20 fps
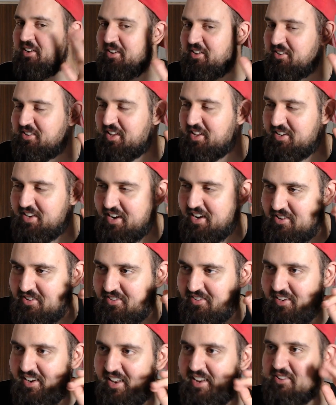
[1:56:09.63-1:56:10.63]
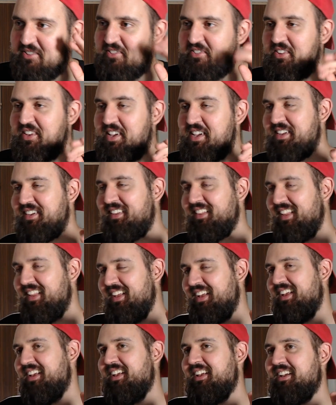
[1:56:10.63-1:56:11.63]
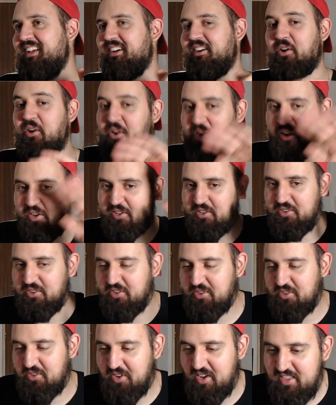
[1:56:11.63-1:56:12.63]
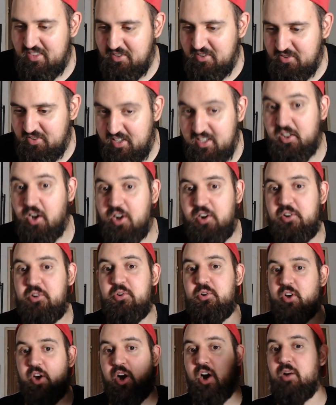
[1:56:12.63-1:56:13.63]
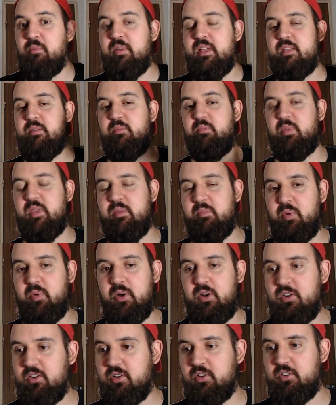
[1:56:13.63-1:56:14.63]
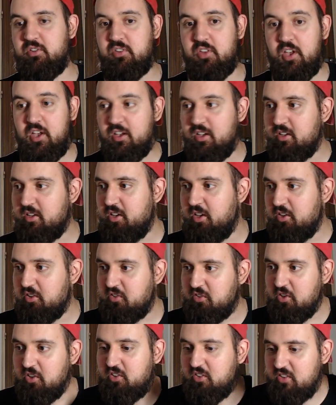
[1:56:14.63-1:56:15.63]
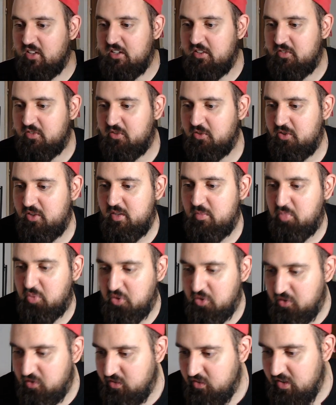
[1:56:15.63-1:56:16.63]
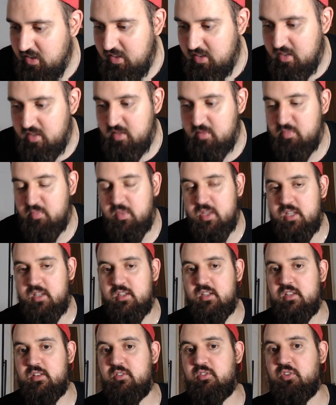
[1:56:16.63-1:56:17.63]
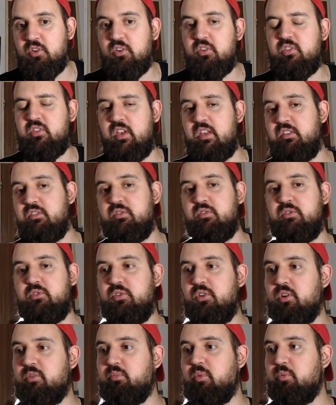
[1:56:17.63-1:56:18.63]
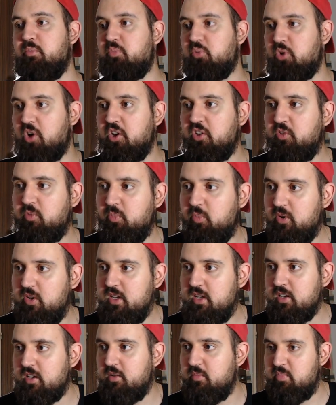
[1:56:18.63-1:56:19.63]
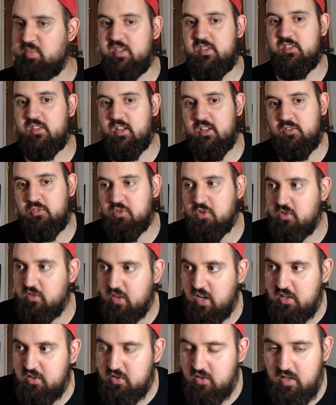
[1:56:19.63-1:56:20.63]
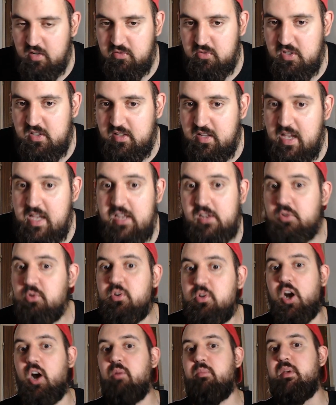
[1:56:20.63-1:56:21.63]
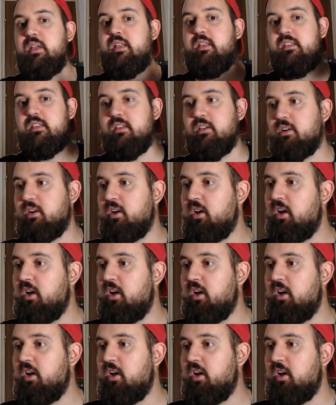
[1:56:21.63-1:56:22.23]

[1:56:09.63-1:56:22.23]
let, let, us, let us say, or oh, great news, look how many people uh, successfully proceed in, in, in successful and, and prospering uh, business transaction every day, look how many